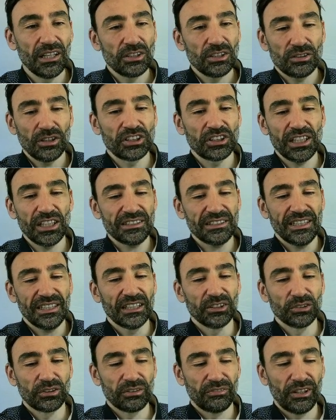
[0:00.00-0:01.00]
So I just
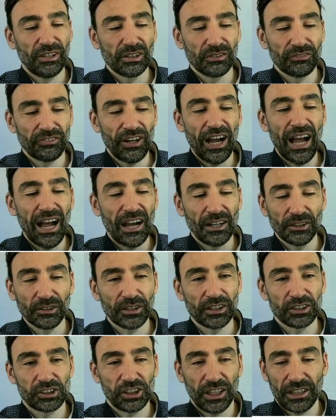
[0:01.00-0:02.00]
tell you the value of R, you
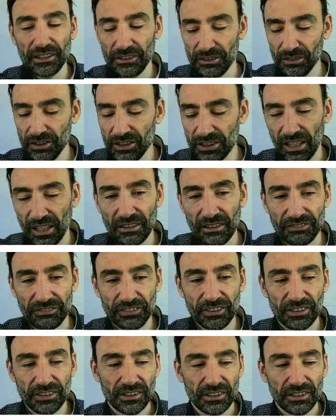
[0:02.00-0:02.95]
can check it yourself.